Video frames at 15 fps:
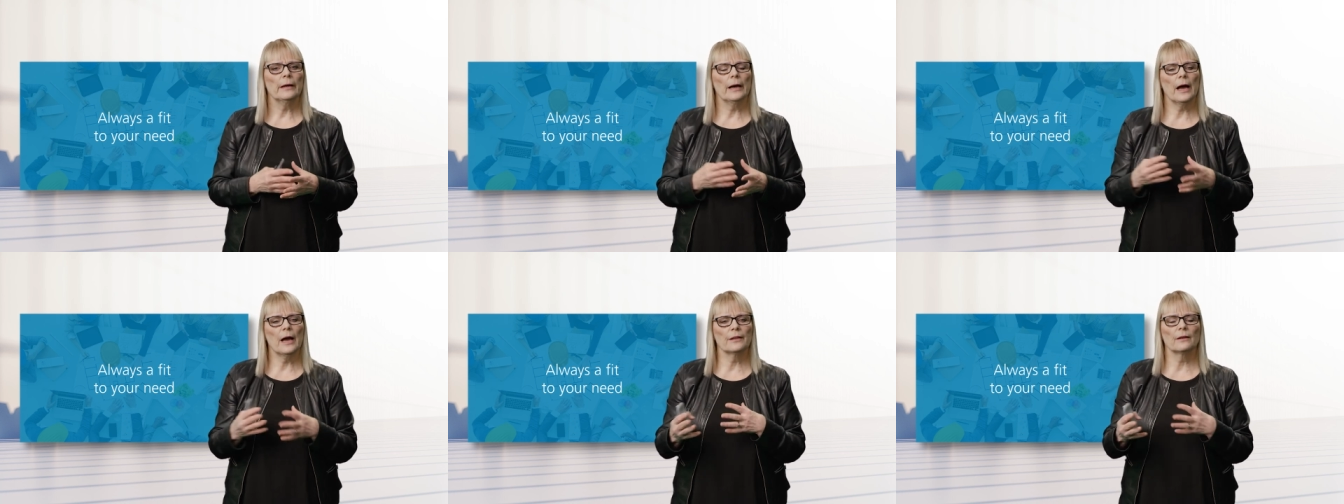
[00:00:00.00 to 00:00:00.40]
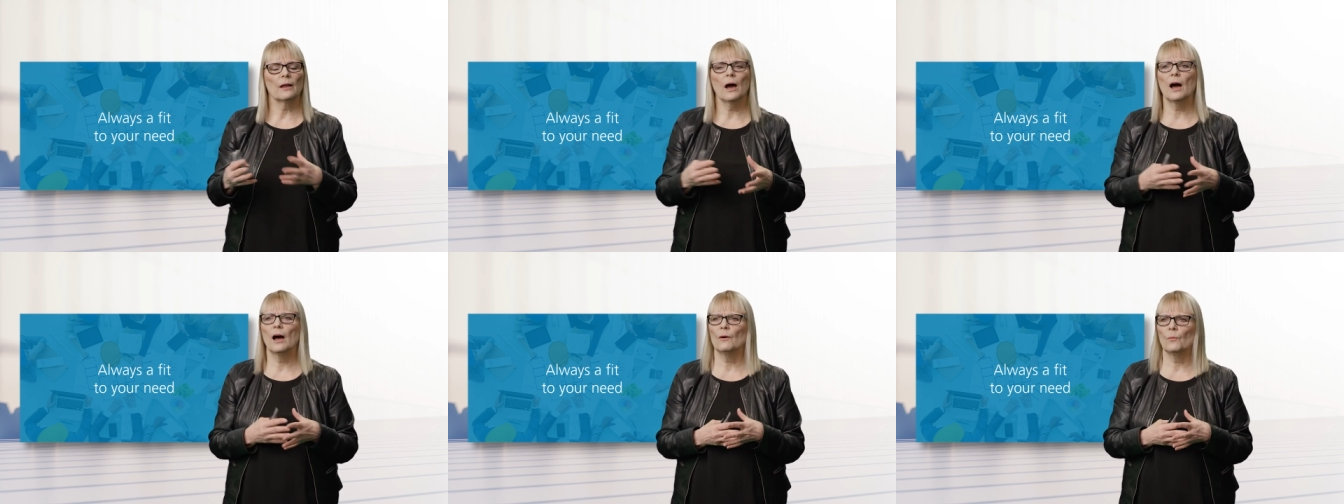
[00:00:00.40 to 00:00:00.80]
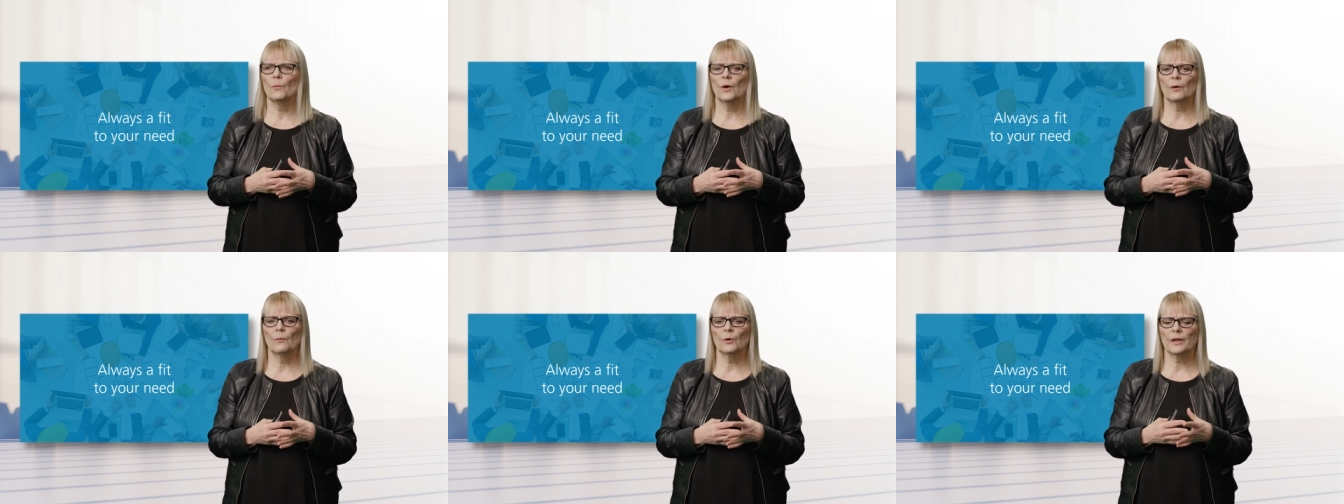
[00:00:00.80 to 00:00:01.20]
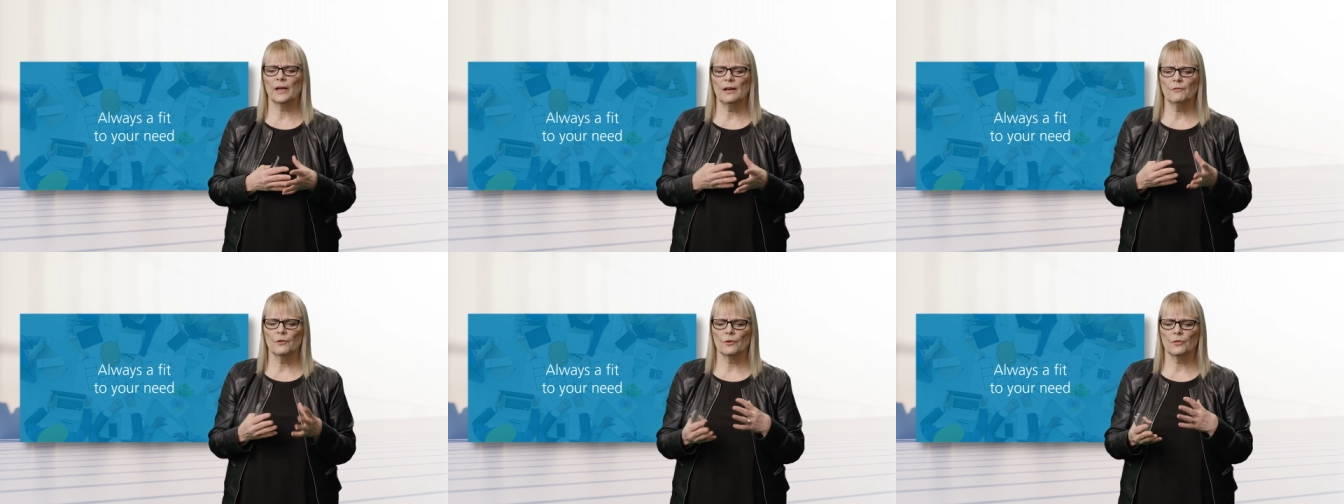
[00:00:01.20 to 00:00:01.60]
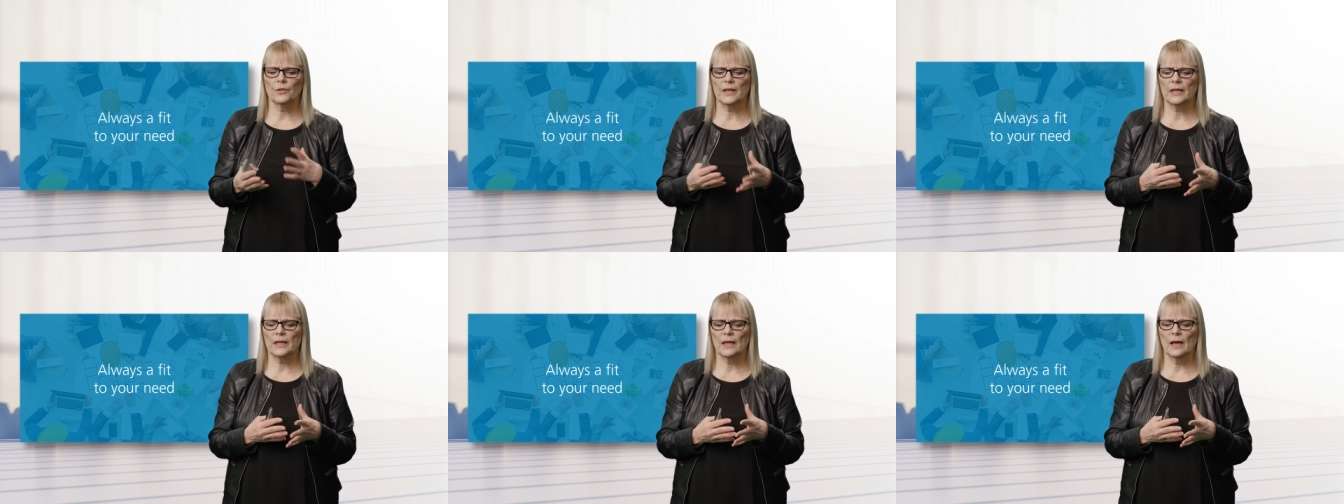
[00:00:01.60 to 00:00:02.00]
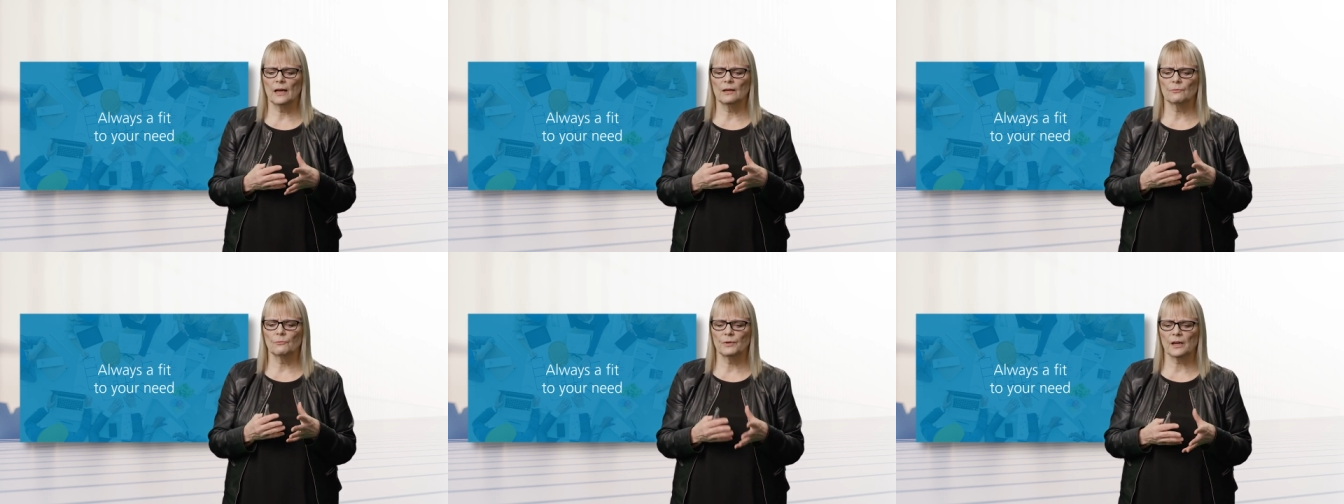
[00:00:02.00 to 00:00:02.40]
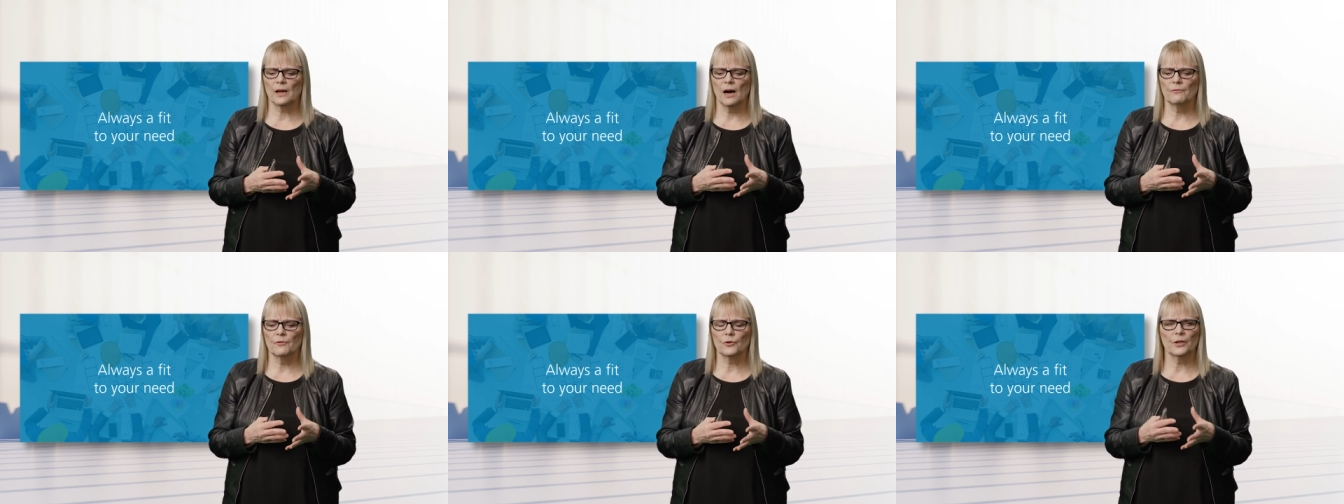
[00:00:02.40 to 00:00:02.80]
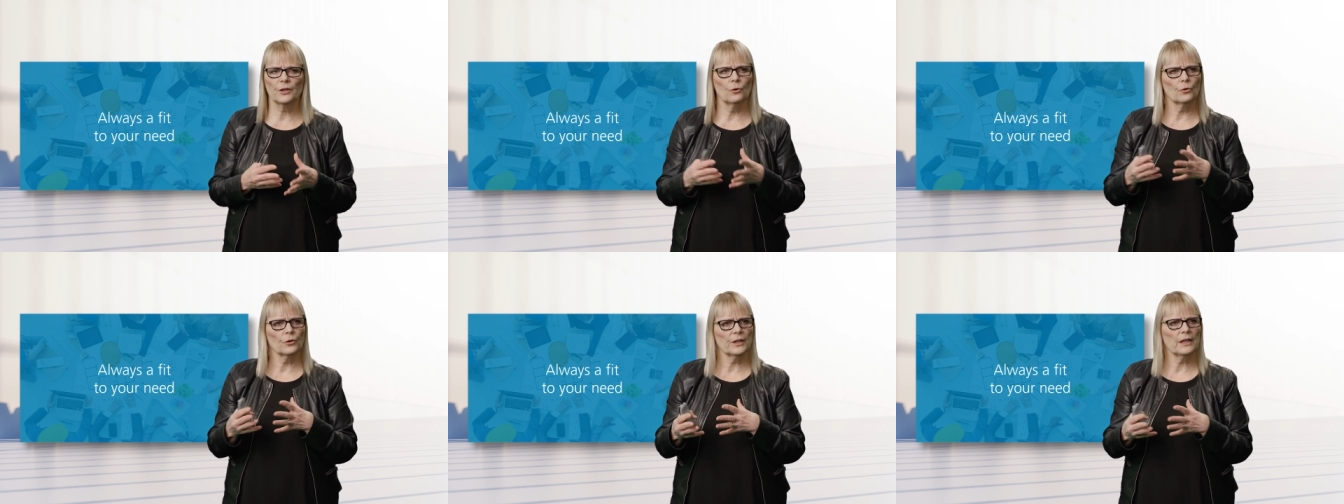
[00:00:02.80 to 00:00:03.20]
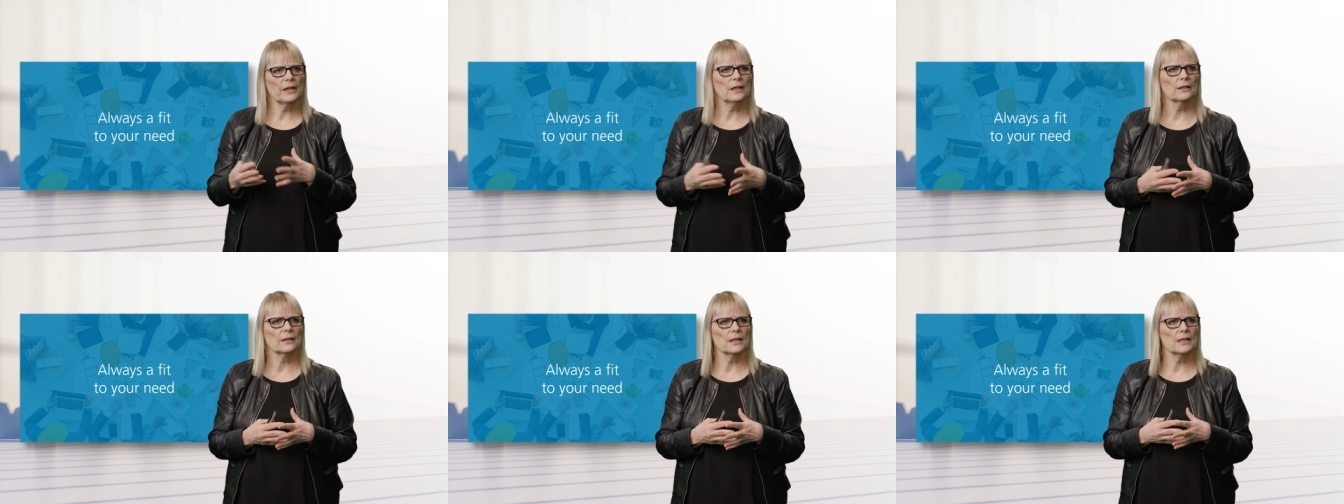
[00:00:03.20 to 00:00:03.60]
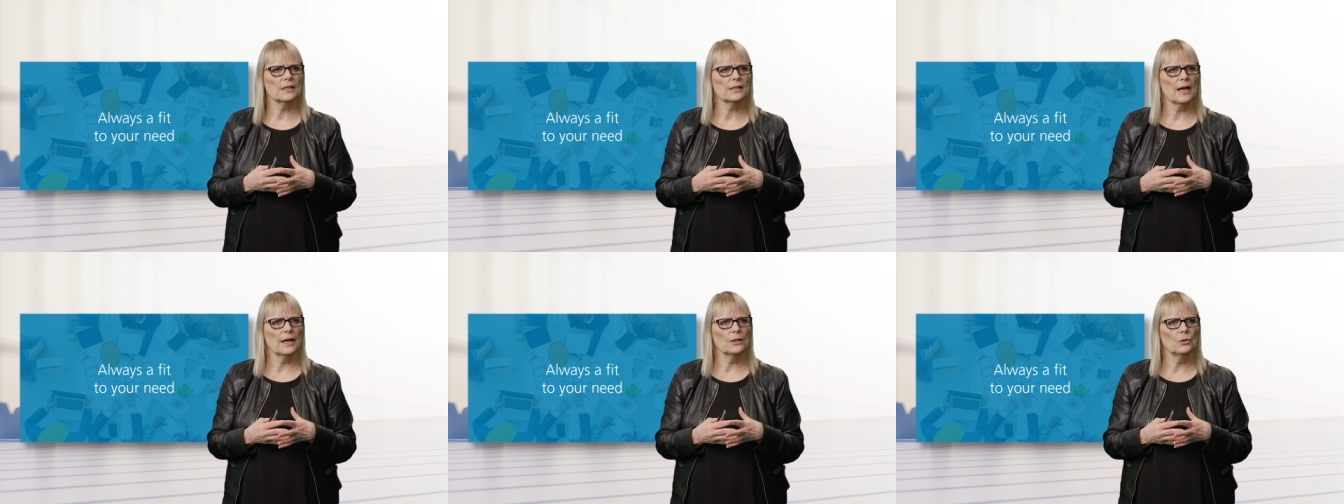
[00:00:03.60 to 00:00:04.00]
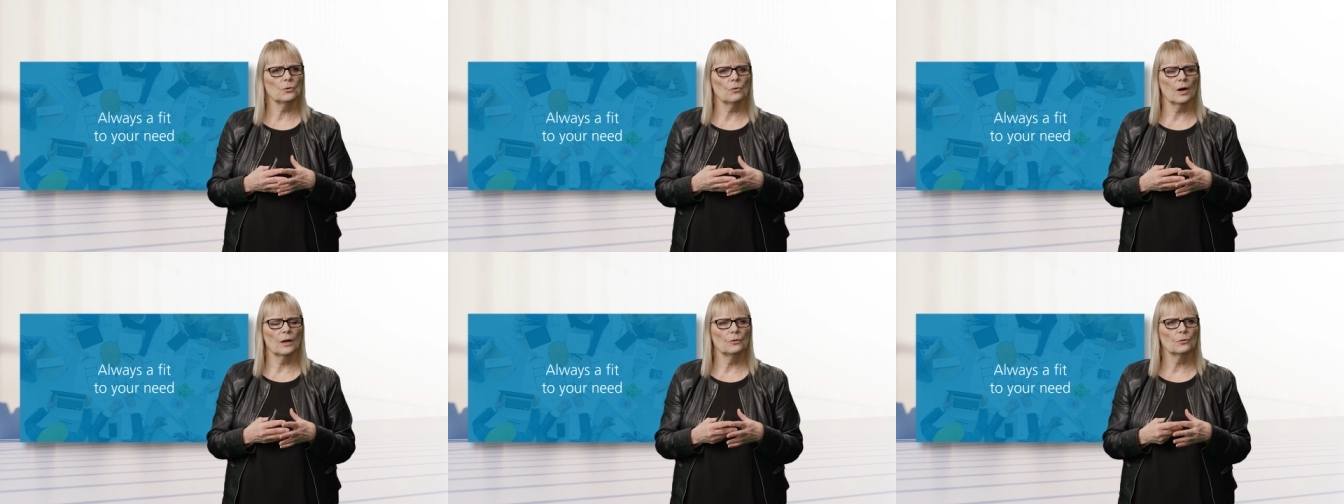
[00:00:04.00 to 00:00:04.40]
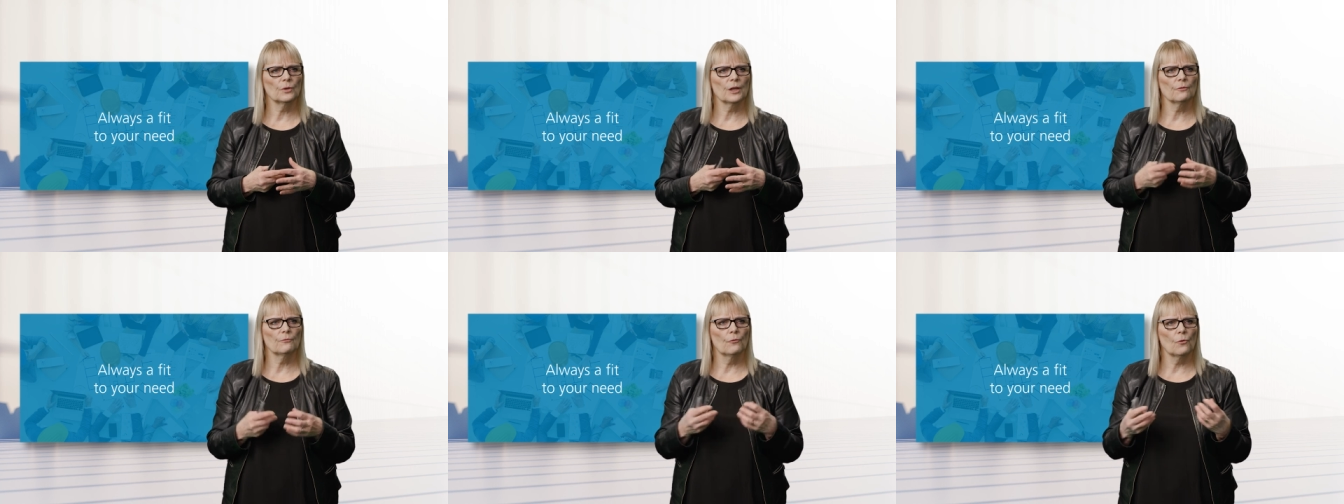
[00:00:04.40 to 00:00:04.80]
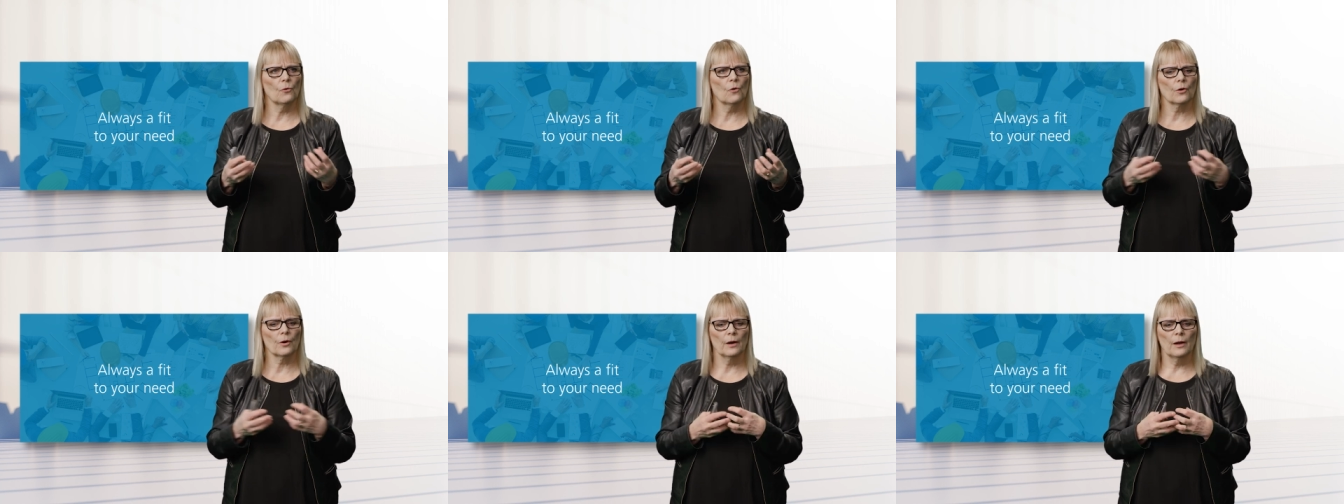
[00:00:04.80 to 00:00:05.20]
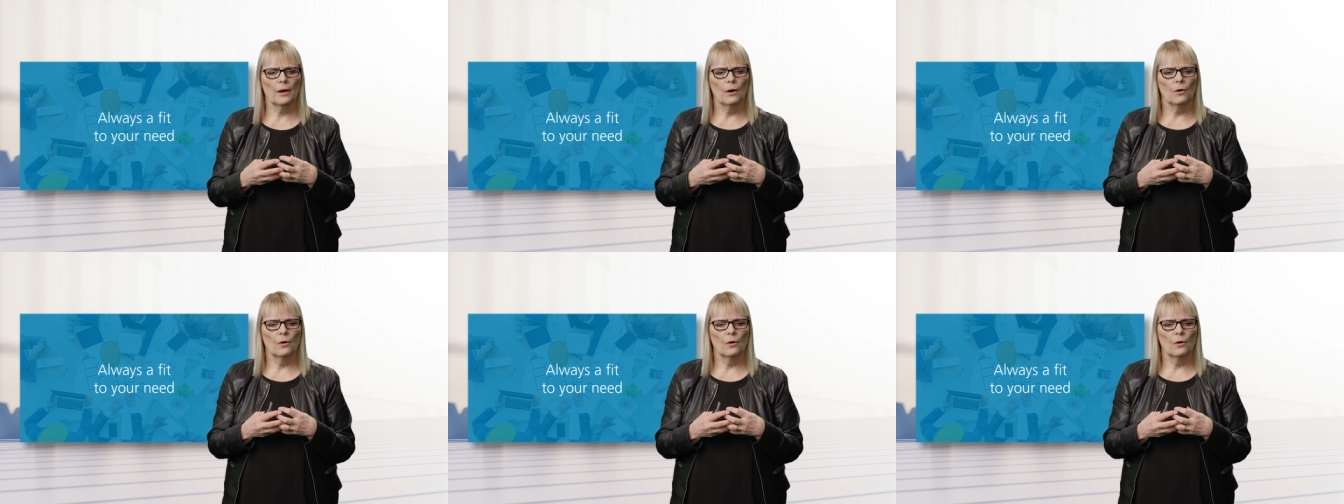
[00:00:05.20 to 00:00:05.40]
and uh, what, whatever the recovery or yield is that you are looking for